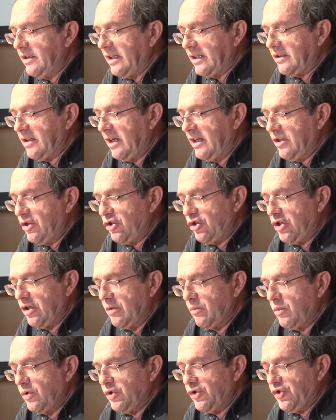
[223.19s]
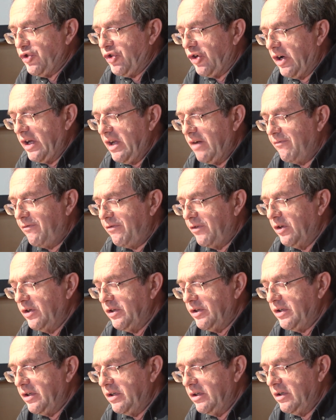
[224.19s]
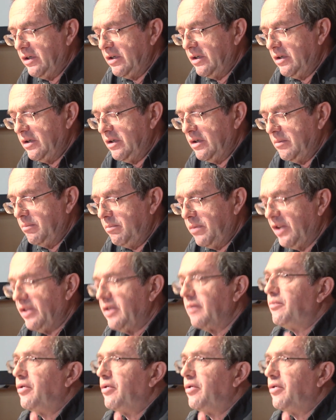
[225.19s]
dictatorship was triumphant, but